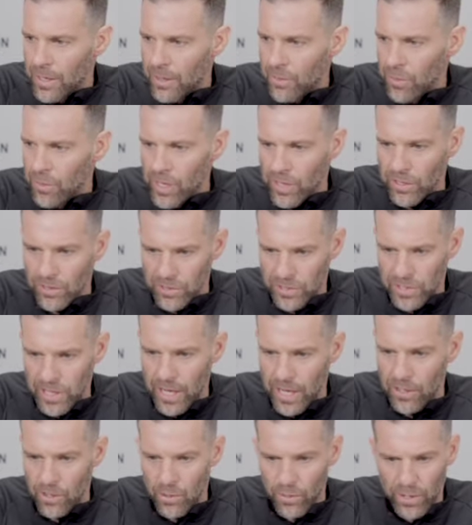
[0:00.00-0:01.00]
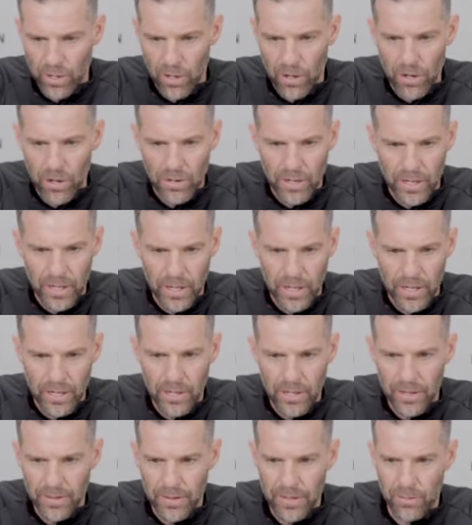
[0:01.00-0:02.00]
we understand who we are,
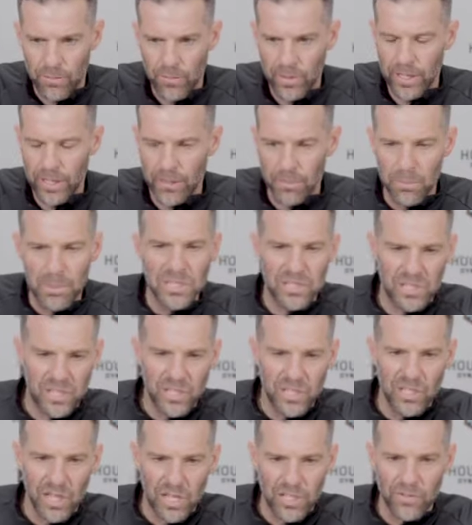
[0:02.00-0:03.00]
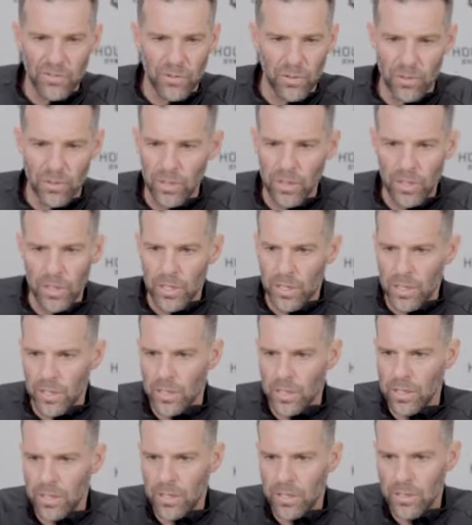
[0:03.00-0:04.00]
and that we can be successful
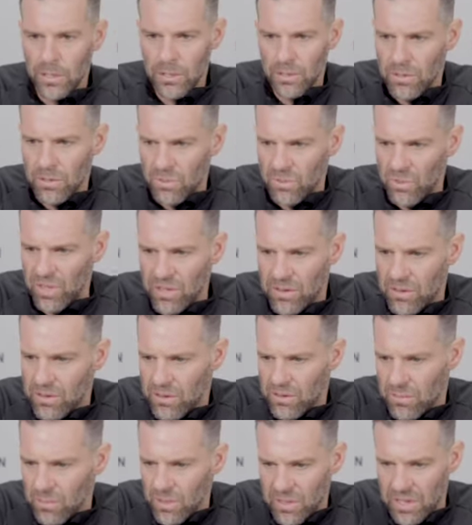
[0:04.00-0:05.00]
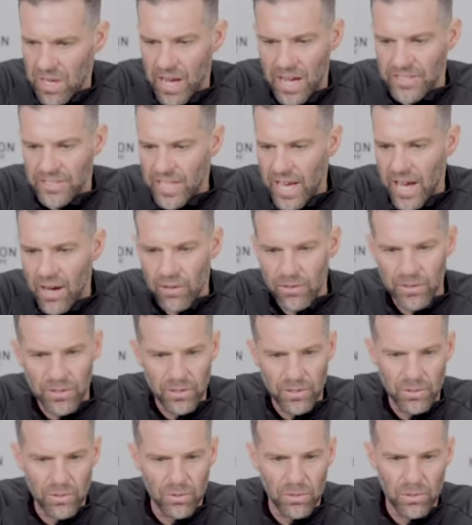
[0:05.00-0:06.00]
with guys out
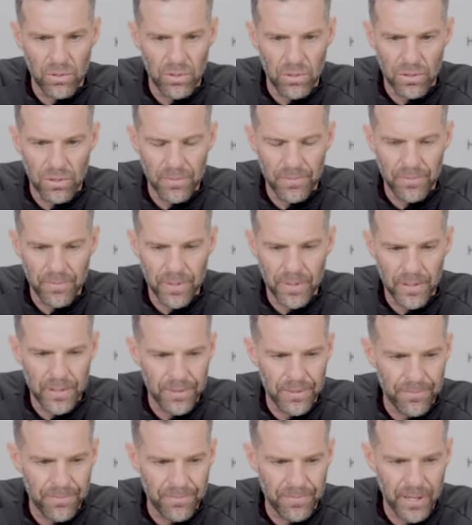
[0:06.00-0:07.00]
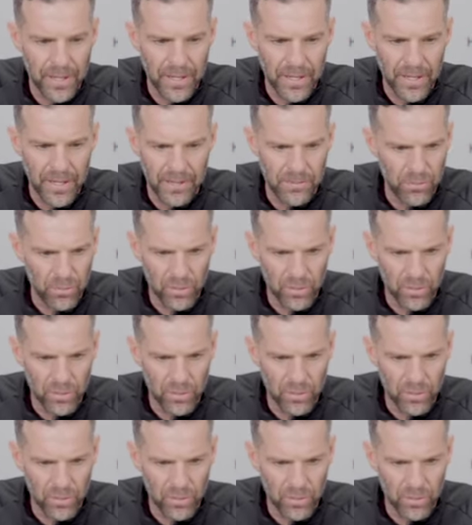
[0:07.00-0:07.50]
or and